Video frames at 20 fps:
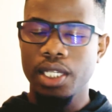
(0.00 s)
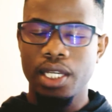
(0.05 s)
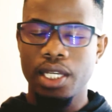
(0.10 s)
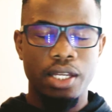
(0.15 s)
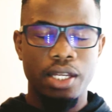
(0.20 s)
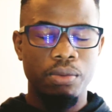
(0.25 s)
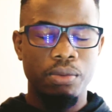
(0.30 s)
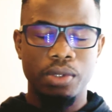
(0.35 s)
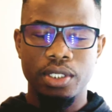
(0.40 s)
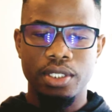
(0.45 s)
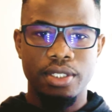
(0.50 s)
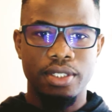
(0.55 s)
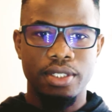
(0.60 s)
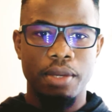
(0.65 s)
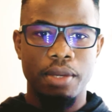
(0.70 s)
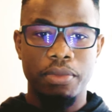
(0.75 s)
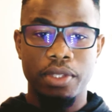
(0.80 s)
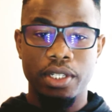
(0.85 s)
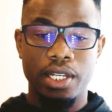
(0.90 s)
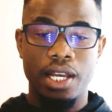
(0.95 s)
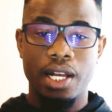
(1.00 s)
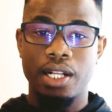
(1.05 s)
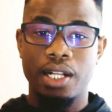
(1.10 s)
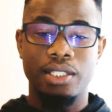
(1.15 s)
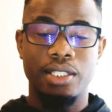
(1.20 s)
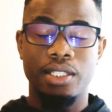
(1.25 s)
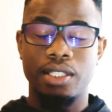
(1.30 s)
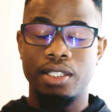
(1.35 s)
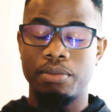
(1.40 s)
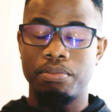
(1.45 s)
It was something
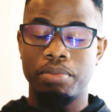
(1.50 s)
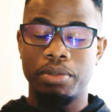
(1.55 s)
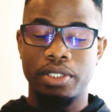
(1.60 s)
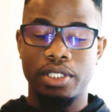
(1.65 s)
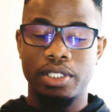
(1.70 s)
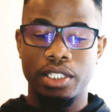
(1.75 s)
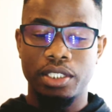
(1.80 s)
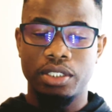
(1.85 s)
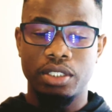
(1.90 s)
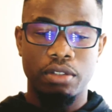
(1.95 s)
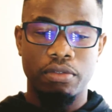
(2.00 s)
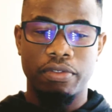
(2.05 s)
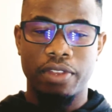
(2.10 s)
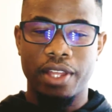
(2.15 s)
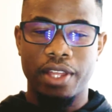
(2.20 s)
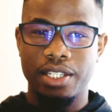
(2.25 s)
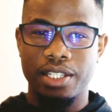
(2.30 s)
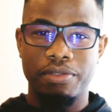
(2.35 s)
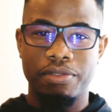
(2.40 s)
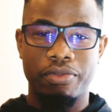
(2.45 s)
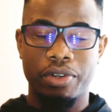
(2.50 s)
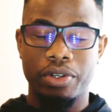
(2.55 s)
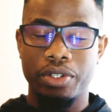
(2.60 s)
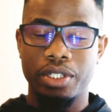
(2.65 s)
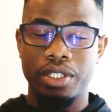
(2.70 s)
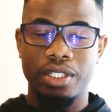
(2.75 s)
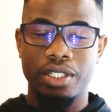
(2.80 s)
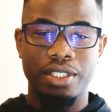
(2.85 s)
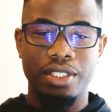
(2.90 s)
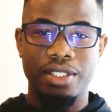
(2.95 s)
else. The potential of that is
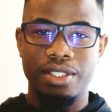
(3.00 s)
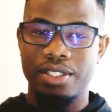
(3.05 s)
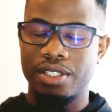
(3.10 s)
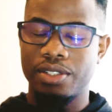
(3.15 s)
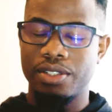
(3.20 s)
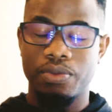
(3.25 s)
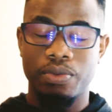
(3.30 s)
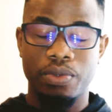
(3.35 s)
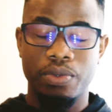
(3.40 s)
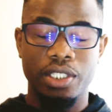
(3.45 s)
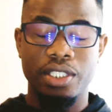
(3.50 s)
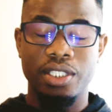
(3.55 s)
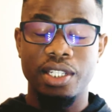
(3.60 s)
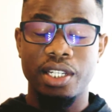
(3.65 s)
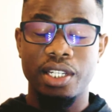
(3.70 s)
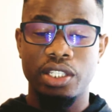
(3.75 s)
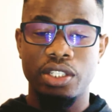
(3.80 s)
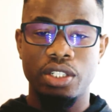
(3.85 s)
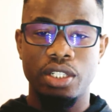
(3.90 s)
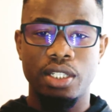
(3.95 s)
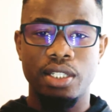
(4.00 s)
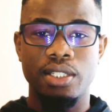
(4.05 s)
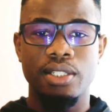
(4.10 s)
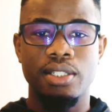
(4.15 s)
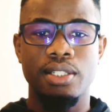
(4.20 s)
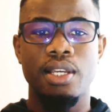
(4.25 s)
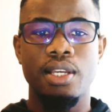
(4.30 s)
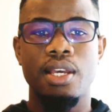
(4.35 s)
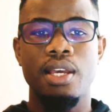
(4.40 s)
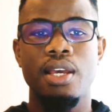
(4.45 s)
ridiculous,
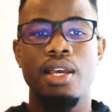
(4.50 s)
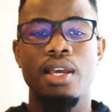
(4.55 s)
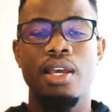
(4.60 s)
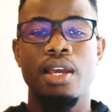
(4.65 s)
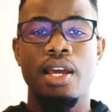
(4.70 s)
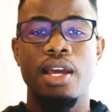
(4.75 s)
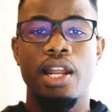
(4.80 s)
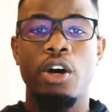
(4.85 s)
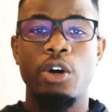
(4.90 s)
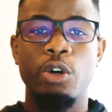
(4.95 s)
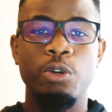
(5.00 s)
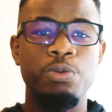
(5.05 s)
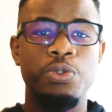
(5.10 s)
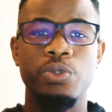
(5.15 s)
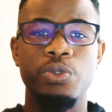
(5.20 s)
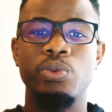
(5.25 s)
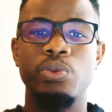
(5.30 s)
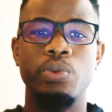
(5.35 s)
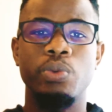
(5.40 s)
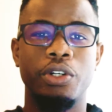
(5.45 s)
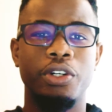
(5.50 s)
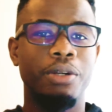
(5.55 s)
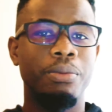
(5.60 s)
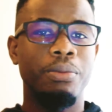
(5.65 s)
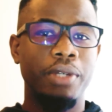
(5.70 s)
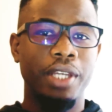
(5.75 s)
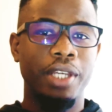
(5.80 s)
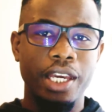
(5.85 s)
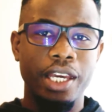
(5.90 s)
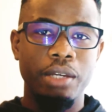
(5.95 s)
and I hope soon we're going to
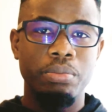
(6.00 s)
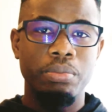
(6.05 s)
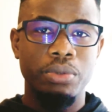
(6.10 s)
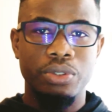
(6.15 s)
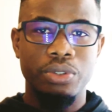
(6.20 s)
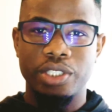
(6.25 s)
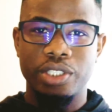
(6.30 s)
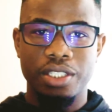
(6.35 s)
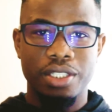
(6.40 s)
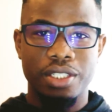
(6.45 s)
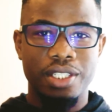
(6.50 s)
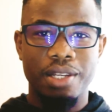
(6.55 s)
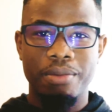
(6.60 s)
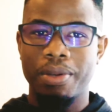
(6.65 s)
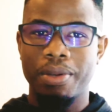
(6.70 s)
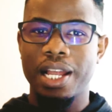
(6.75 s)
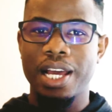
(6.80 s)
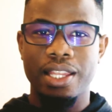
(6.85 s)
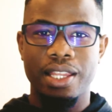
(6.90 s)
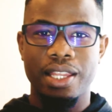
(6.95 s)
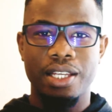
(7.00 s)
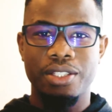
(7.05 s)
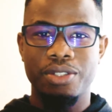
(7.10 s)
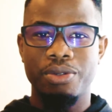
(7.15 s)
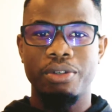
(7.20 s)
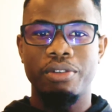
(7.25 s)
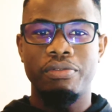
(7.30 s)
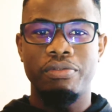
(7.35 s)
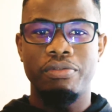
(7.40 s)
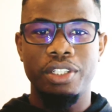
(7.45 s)
be able to just apply that
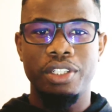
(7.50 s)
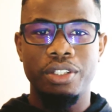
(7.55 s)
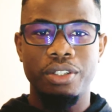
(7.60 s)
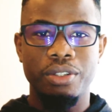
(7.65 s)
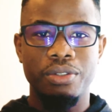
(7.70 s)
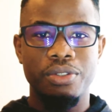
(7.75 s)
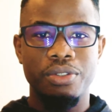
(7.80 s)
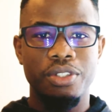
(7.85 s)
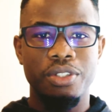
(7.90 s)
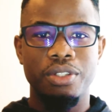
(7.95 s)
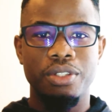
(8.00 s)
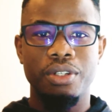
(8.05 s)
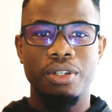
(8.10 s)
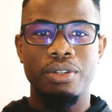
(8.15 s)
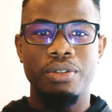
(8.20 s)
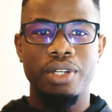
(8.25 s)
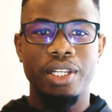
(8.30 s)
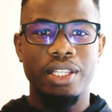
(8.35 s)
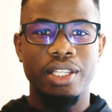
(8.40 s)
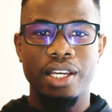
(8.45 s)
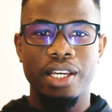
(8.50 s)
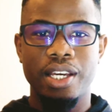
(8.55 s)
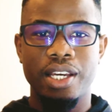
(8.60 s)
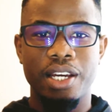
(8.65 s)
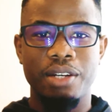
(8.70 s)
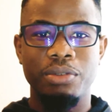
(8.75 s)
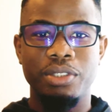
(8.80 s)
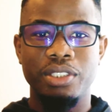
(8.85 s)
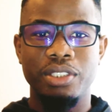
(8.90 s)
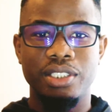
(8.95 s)
to our videos, you know, and the
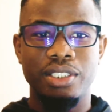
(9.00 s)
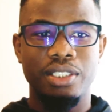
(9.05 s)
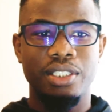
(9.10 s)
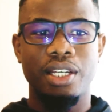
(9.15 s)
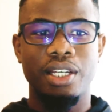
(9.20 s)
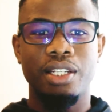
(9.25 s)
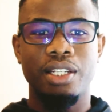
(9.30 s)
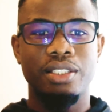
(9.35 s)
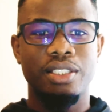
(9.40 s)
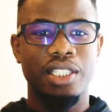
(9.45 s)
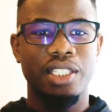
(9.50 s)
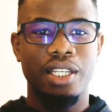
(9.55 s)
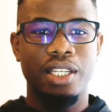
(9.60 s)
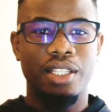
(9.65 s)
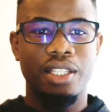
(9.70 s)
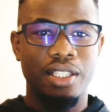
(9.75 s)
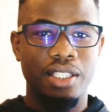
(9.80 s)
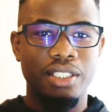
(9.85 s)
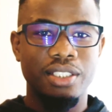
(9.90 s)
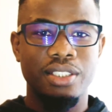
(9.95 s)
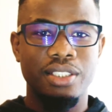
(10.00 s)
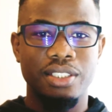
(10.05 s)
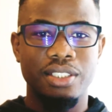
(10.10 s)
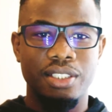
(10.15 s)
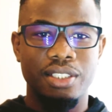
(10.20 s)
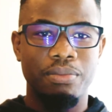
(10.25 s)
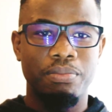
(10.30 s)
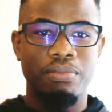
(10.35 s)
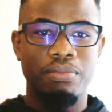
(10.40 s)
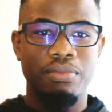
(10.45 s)
AI will detect, okay, this is
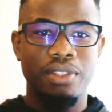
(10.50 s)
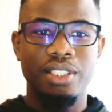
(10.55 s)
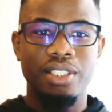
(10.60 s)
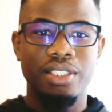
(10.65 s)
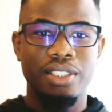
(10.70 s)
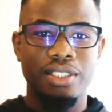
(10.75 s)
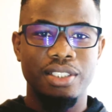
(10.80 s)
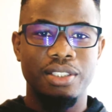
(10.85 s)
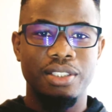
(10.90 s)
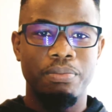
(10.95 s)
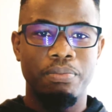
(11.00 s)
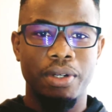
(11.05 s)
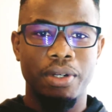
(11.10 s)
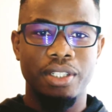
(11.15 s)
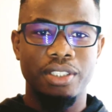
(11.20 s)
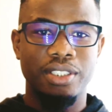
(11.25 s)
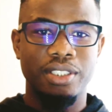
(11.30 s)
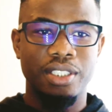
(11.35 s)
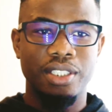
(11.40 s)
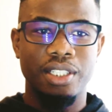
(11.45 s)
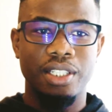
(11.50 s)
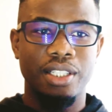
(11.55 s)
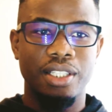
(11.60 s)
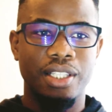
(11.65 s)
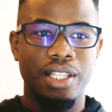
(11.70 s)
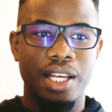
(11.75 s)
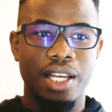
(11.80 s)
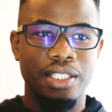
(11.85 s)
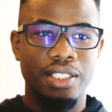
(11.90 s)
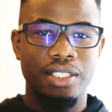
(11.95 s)
the person, and
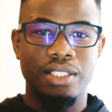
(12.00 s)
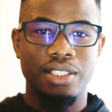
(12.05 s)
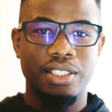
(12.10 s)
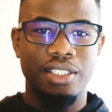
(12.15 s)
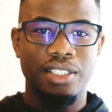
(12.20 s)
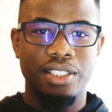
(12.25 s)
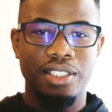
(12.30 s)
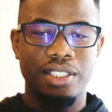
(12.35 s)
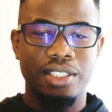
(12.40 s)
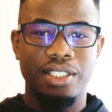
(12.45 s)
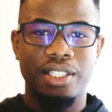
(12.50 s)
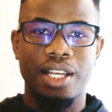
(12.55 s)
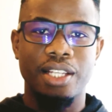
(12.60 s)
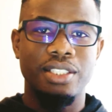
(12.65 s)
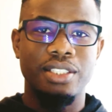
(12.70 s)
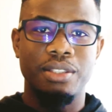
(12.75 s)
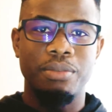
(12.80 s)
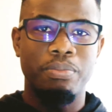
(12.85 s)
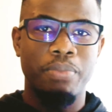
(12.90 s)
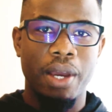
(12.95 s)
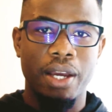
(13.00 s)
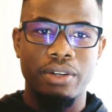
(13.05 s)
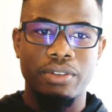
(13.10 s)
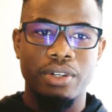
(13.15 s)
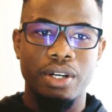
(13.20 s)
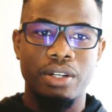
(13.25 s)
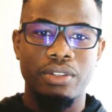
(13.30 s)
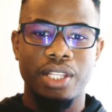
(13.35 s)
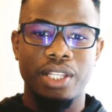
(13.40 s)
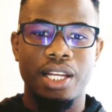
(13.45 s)
that's the
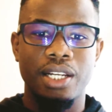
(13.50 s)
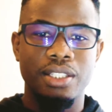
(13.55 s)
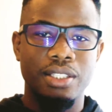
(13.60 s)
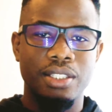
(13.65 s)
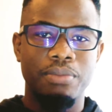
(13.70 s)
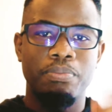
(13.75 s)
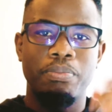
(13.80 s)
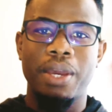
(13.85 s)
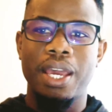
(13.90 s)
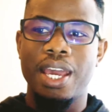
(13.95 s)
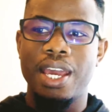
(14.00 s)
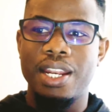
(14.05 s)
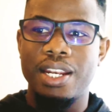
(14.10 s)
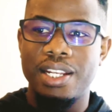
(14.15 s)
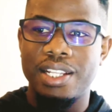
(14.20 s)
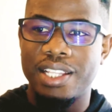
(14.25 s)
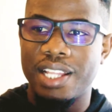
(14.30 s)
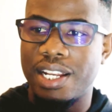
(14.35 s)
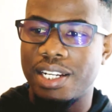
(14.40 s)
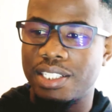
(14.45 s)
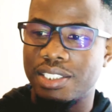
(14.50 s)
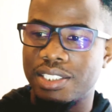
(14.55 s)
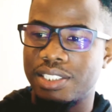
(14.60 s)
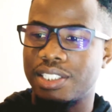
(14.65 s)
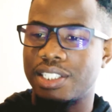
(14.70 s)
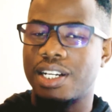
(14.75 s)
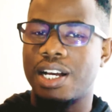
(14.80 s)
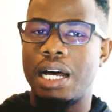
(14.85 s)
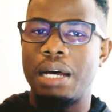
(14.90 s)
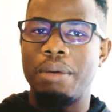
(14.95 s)
background, that is a pen, that is a
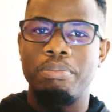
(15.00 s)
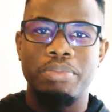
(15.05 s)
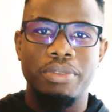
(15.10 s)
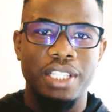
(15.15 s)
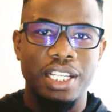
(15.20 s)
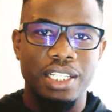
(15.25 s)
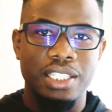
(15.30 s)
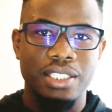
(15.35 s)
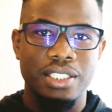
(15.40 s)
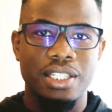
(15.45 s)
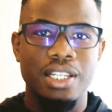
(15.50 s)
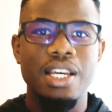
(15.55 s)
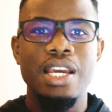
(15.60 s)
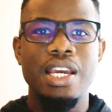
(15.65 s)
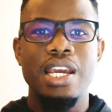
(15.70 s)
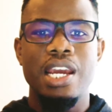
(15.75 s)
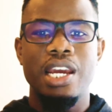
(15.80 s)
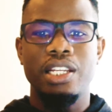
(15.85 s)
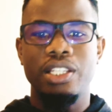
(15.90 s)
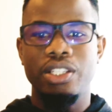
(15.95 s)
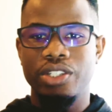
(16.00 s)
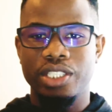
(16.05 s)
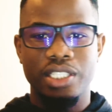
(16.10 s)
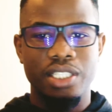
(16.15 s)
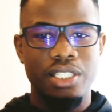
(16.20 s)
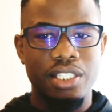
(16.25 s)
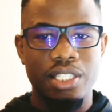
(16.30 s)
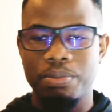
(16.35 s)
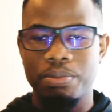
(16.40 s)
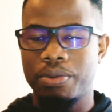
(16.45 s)
cup, and you can
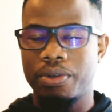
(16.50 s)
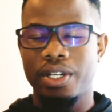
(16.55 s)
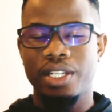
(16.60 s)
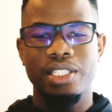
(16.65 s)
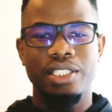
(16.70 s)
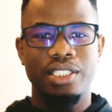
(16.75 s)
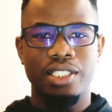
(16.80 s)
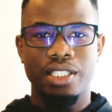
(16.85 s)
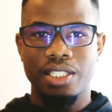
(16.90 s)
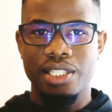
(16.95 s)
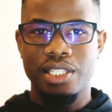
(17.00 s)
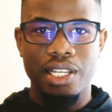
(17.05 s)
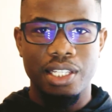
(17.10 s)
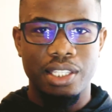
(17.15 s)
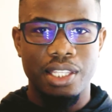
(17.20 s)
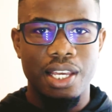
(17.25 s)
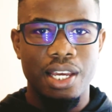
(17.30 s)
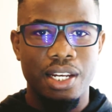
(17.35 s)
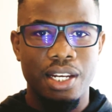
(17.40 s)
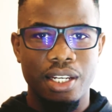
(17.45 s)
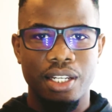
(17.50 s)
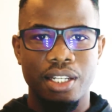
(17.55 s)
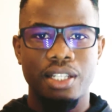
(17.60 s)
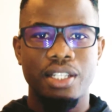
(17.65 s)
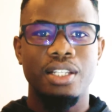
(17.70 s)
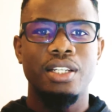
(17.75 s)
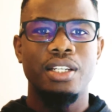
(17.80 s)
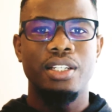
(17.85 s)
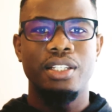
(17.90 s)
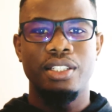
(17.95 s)
just separate it just like that,
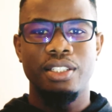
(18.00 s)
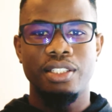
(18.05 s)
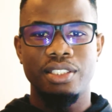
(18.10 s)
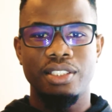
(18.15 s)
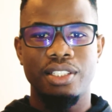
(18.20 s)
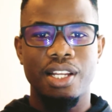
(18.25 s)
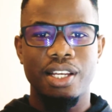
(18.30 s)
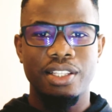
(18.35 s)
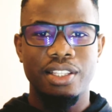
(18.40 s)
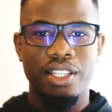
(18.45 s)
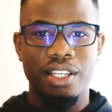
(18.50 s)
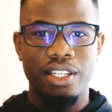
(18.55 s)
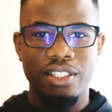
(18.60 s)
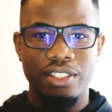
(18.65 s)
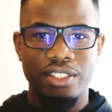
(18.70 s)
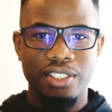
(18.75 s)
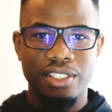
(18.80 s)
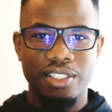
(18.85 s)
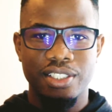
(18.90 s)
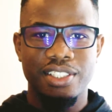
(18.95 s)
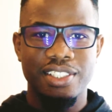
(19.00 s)
like Thanos.